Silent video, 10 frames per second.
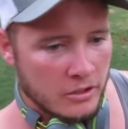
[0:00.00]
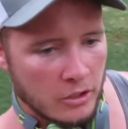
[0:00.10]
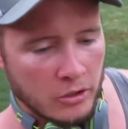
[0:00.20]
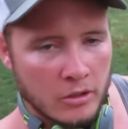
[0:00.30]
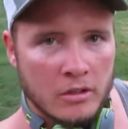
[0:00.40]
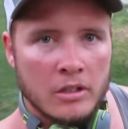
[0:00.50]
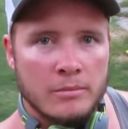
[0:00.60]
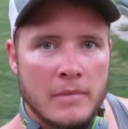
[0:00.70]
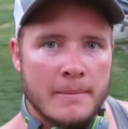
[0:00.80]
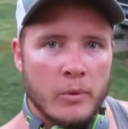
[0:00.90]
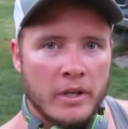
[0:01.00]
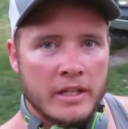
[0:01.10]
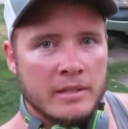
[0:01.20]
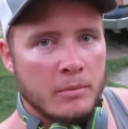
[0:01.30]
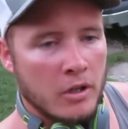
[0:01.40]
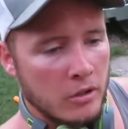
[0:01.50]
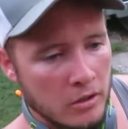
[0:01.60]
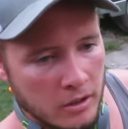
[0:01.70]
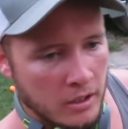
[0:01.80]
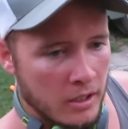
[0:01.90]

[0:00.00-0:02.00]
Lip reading: So maybe we'll get it tomorrow.